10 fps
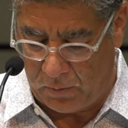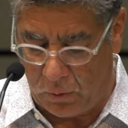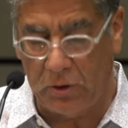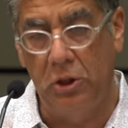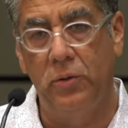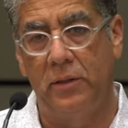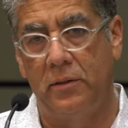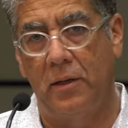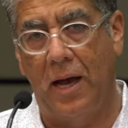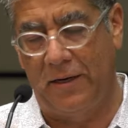We will do
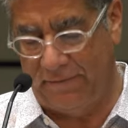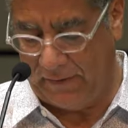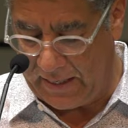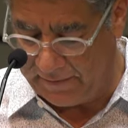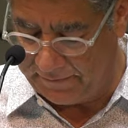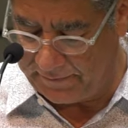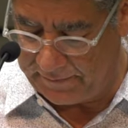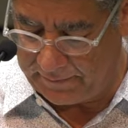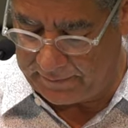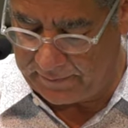it out of love,
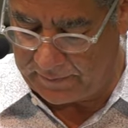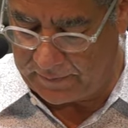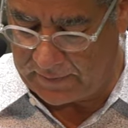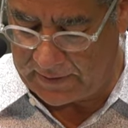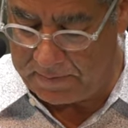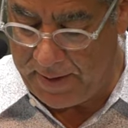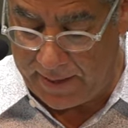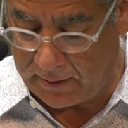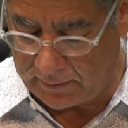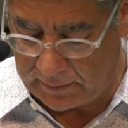
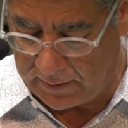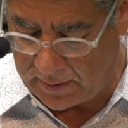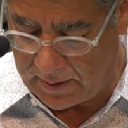compelled